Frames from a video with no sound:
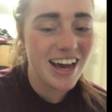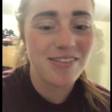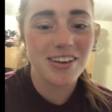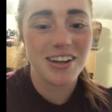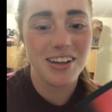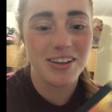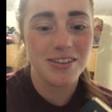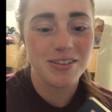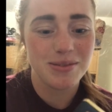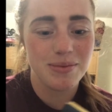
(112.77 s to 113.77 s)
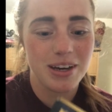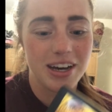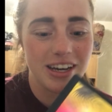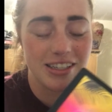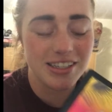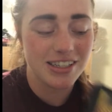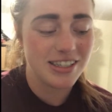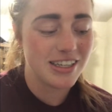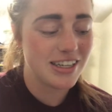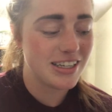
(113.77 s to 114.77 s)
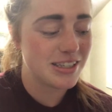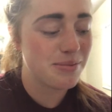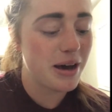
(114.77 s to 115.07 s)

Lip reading: I'm going to use my Sunset Dusk